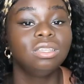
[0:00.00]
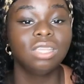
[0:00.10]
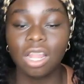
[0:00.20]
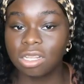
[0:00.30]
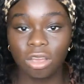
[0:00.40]

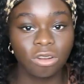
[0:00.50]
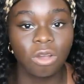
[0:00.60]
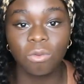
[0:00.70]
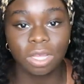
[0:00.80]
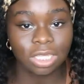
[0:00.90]
San
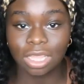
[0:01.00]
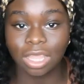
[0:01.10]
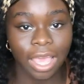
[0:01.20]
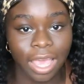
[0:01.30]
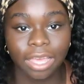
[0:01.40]
Antonio wasn't
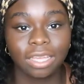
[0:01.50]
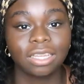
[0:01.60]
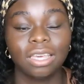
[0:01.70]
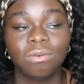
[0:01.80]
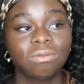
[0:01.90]
that.
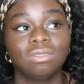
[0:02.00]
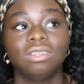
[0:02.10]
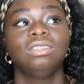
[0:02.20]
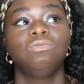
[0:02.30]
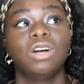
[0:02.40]

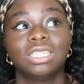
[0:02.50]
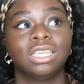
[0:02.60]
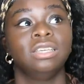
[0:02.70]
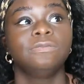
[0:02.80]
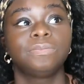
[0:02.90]
It
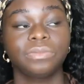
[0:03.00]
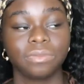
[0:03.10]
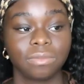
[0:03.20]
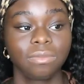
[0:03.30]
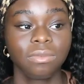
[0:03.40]
wasn't.
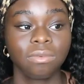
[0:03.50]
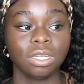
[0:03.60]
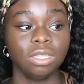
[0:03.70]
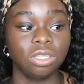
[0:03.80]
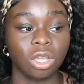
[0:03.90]

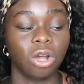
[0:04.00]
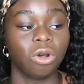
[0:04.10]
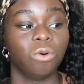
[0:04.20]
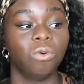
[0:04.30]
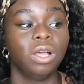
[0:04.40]

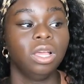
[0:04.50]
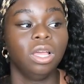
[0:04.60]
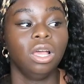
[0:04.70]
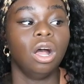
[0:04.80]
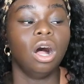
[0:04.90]
So,
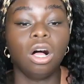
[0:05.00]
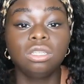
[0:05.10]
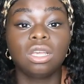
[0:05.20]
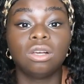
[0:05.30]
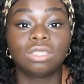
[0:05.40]

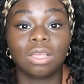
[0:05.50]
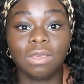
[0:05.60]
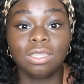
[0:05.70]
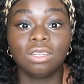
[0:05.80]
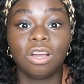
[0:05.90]
also,
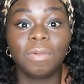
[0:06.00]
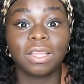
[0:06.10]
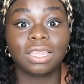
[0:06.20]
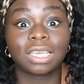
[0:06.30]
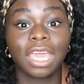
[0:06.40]
something to know
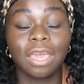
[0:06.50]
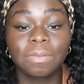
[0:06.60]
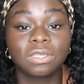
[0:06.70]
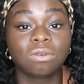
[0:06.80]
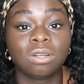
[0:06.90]
about the
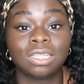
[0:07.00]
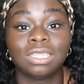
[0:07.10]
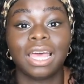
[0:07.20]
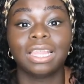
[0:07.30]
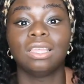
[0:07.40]
campus tours is
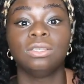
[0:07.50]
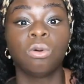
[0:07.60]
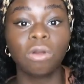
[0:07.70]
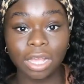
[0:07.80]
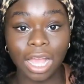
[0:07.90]
that the
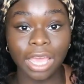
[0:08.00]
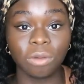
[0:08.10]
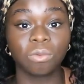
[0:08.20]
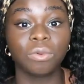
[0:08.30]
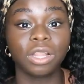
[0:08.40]
tour
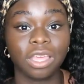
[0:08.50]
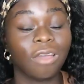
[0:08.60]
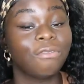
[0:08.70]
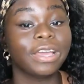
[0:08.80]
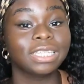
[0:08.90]
guide really
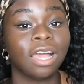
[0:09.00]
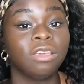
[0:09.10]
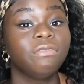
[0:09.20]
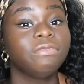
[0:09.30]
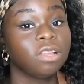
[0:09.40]
affects how
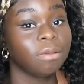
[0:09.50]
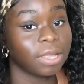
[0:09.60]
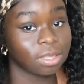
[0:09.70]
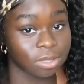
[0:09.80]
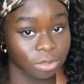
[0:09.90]
you feel about the